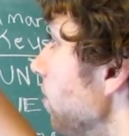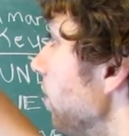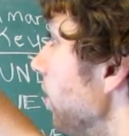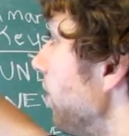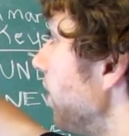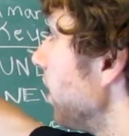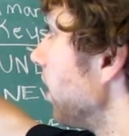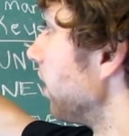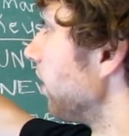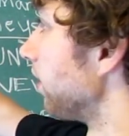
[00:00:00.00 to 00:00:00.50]
The
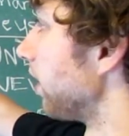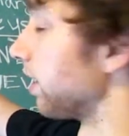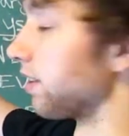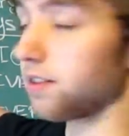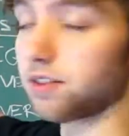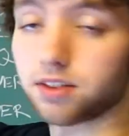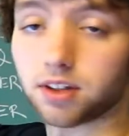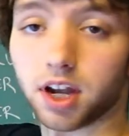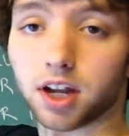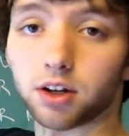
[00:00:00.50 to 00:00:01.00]
thing
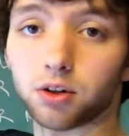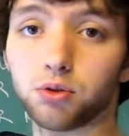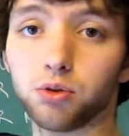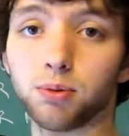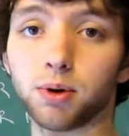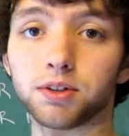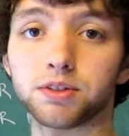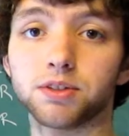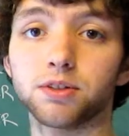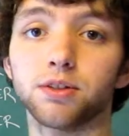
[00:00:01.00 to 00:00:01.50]
that's kind of cool
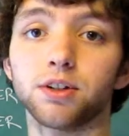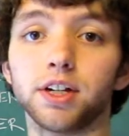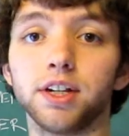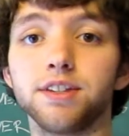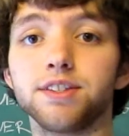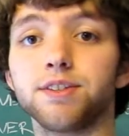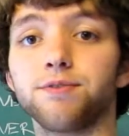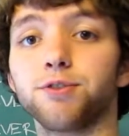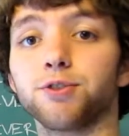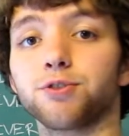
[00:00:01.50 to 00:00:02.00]
about surrogate
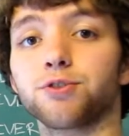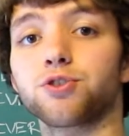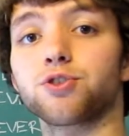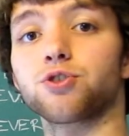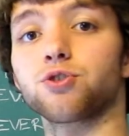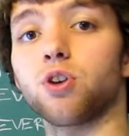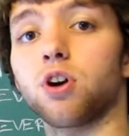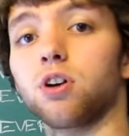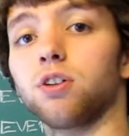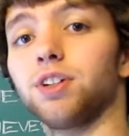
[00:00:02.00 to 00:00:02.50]
is if you're
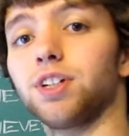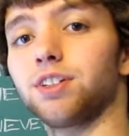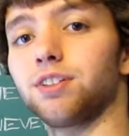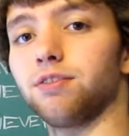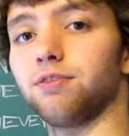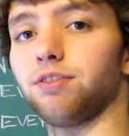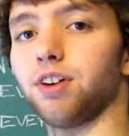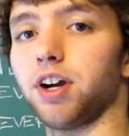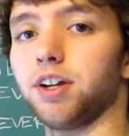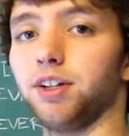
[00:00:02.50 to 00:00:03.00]
struggling
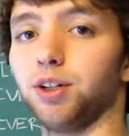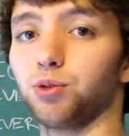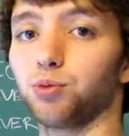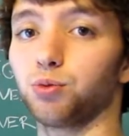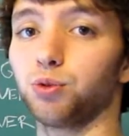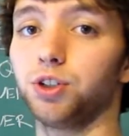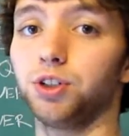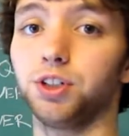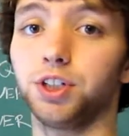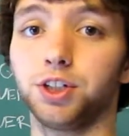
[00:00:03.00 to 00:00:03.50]
to find a
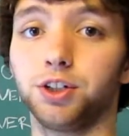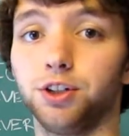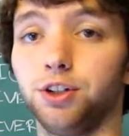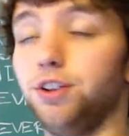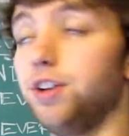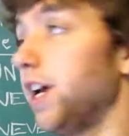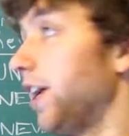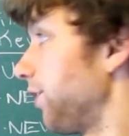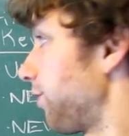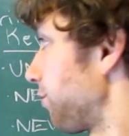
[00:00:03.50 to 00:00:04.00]
really
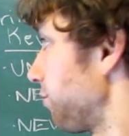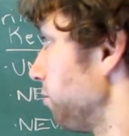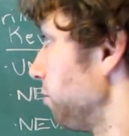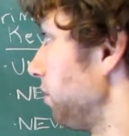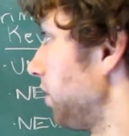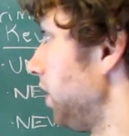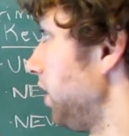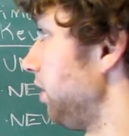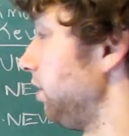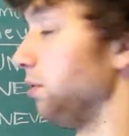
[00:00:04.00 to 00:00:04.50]
good natural
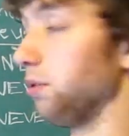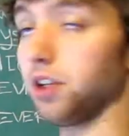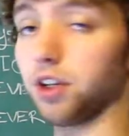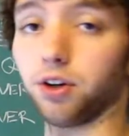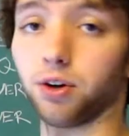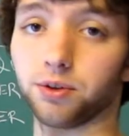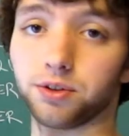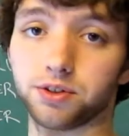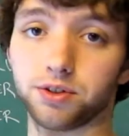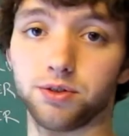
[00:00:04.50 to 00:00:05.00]
key, you can
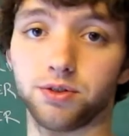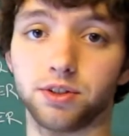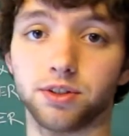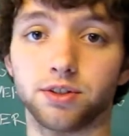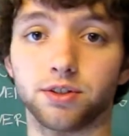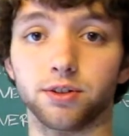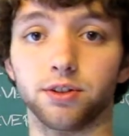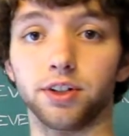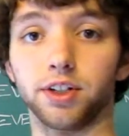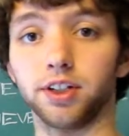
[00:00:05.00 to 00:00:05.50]
always use a
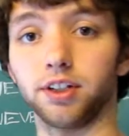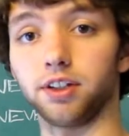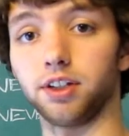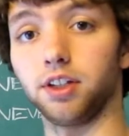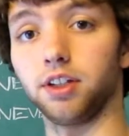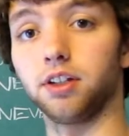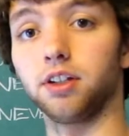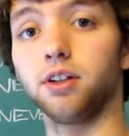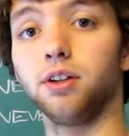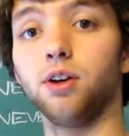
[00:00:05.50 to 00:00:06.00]
surrogate
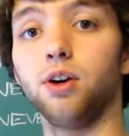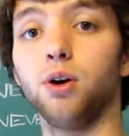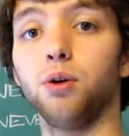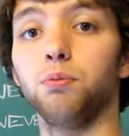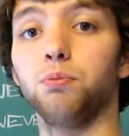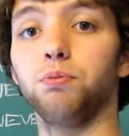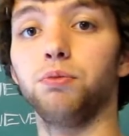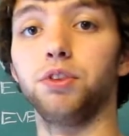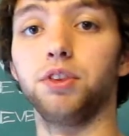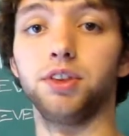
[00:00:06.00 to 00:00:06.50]
key.
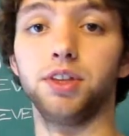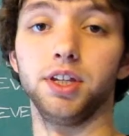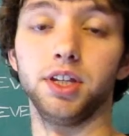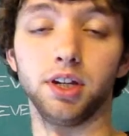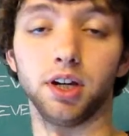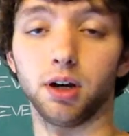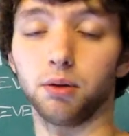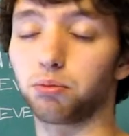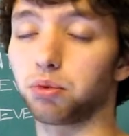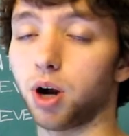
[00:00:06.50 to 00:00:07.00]

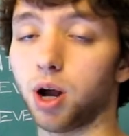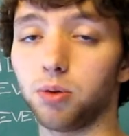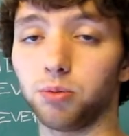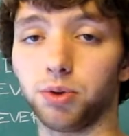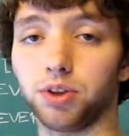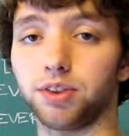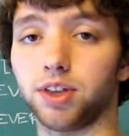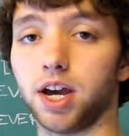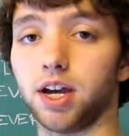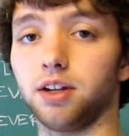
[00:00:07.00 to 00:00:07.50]
The uh,
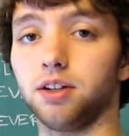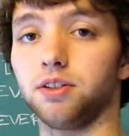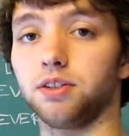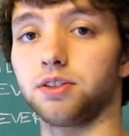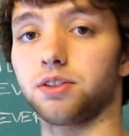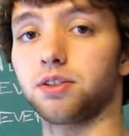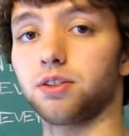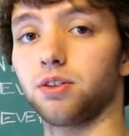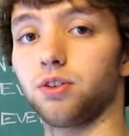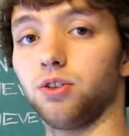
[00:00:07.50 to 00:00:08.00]
problem with that
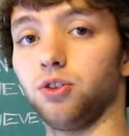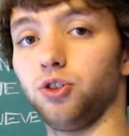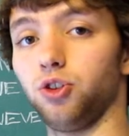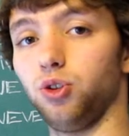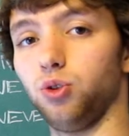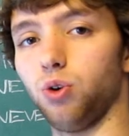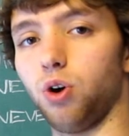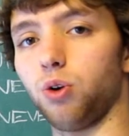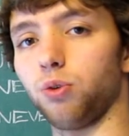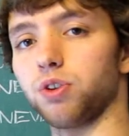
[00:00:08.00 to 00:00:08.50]
is
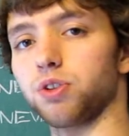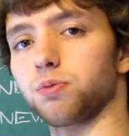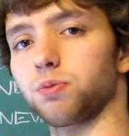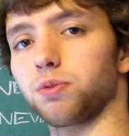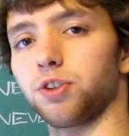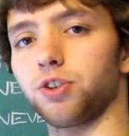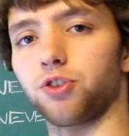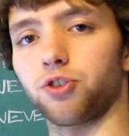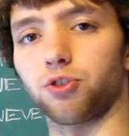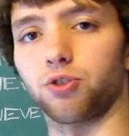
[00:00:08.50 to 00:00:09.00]
you always
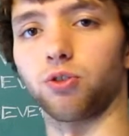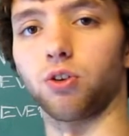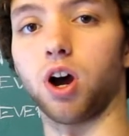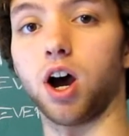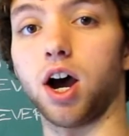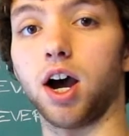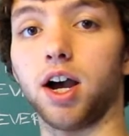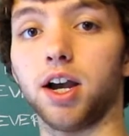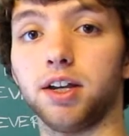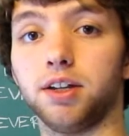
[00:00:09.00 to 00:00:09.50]
want to
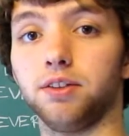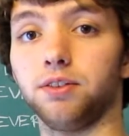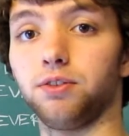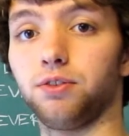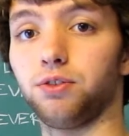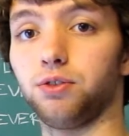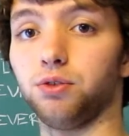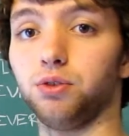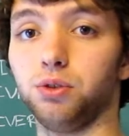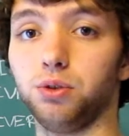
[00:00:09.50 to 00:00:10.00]
try
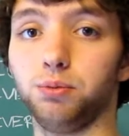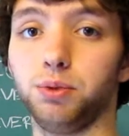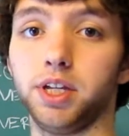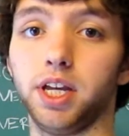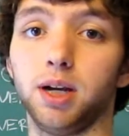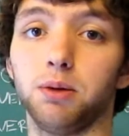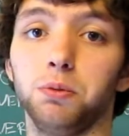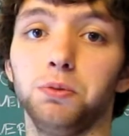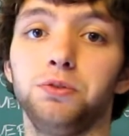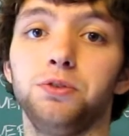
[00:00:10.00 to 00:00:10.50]
to
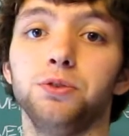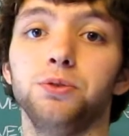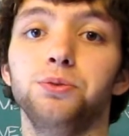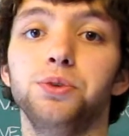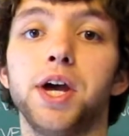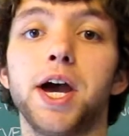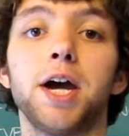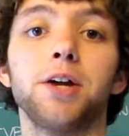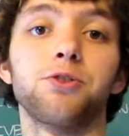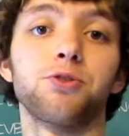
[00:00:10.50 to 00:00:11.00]
be able to
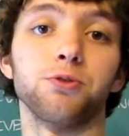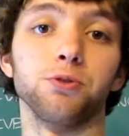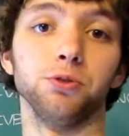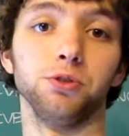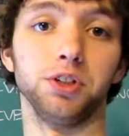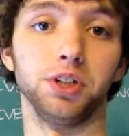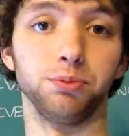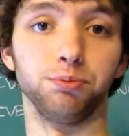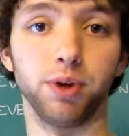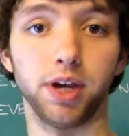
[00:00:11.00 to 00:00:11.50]

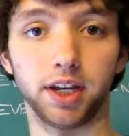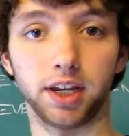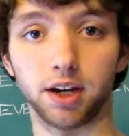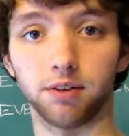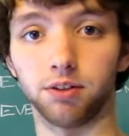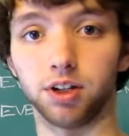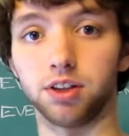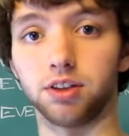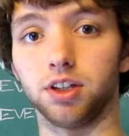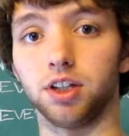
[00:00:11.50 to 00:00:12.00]
naturally make
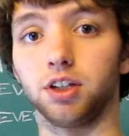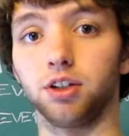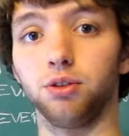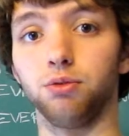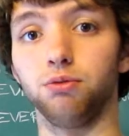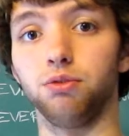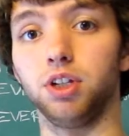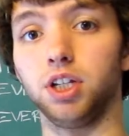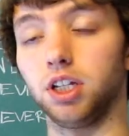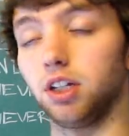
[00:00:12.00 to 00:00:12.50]
everything
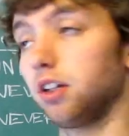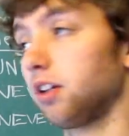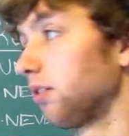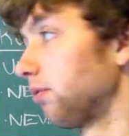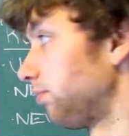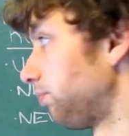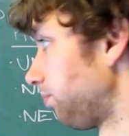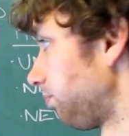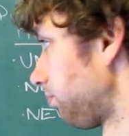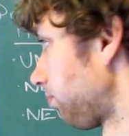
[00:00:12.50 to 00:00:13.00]
unique.